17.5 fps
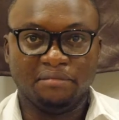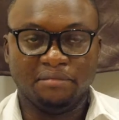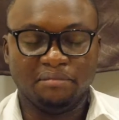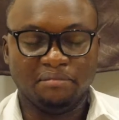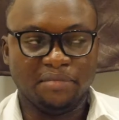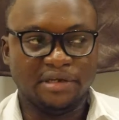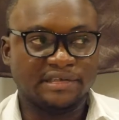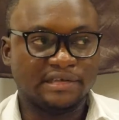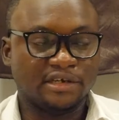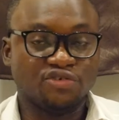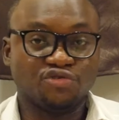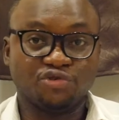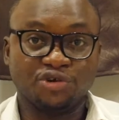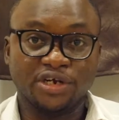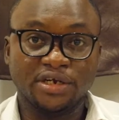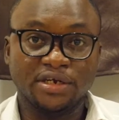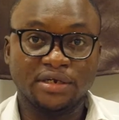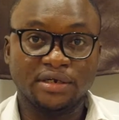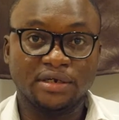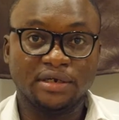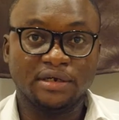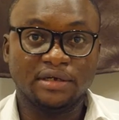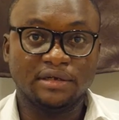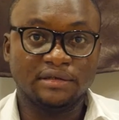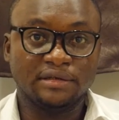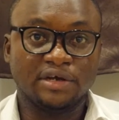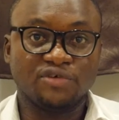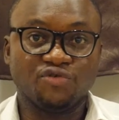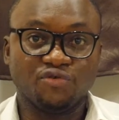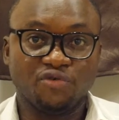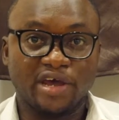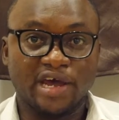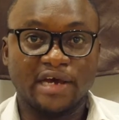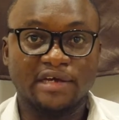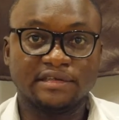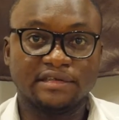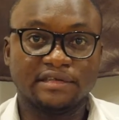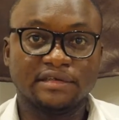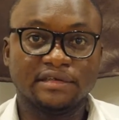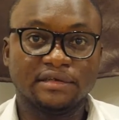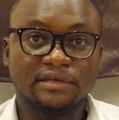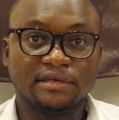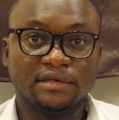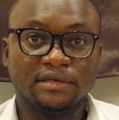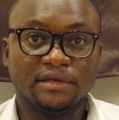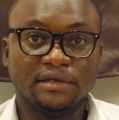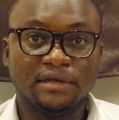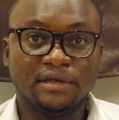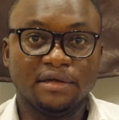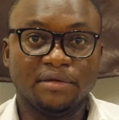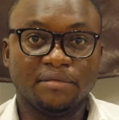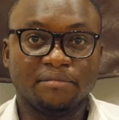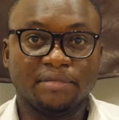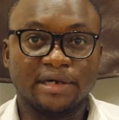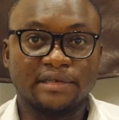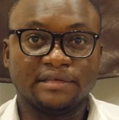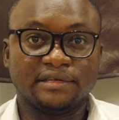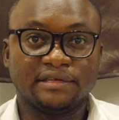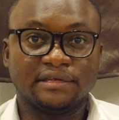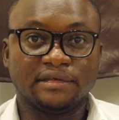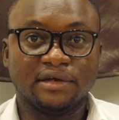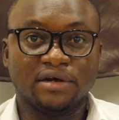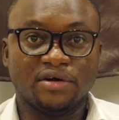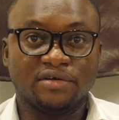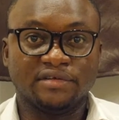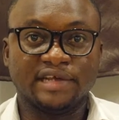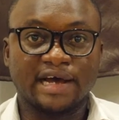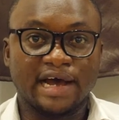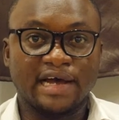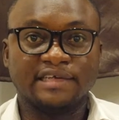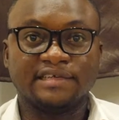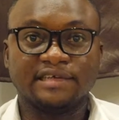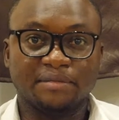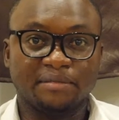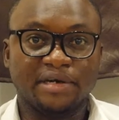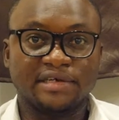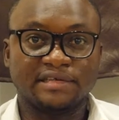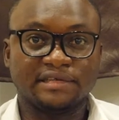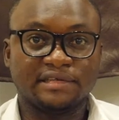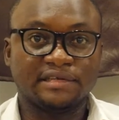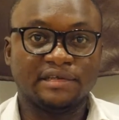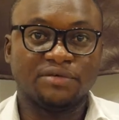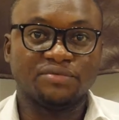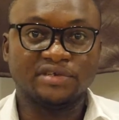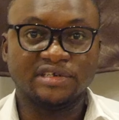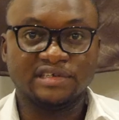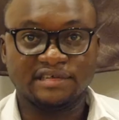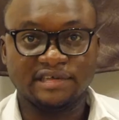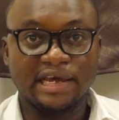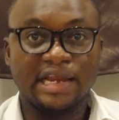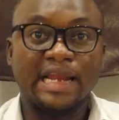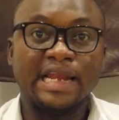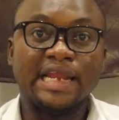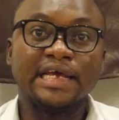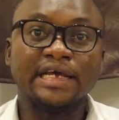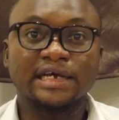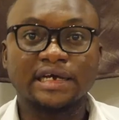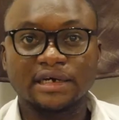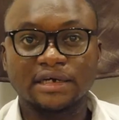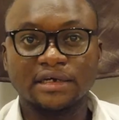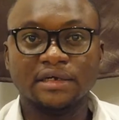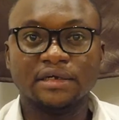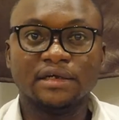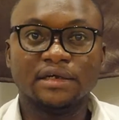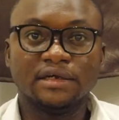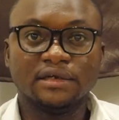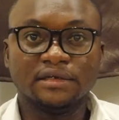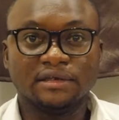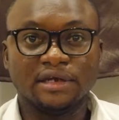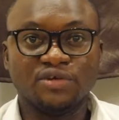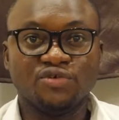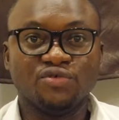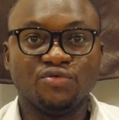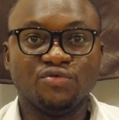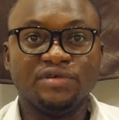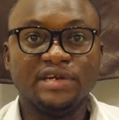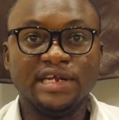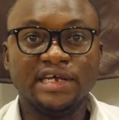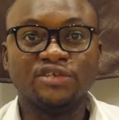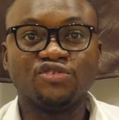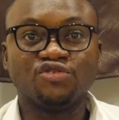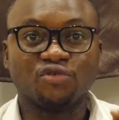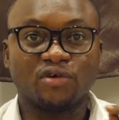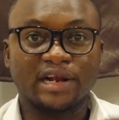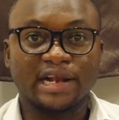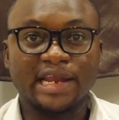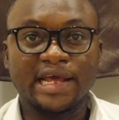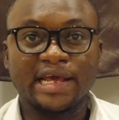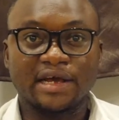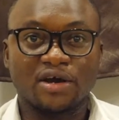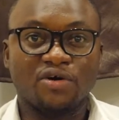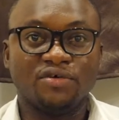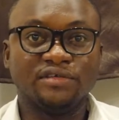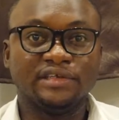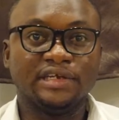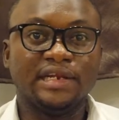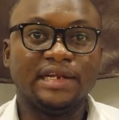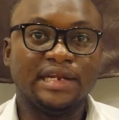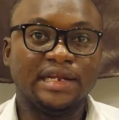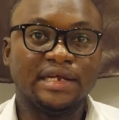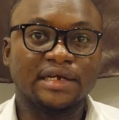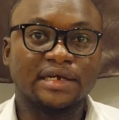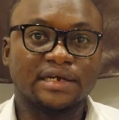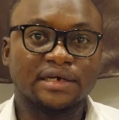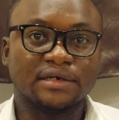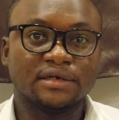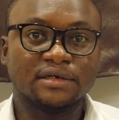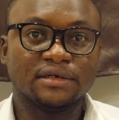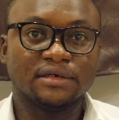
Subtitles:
messagery that you get, but on that SMS there is a link that you need to click on the link,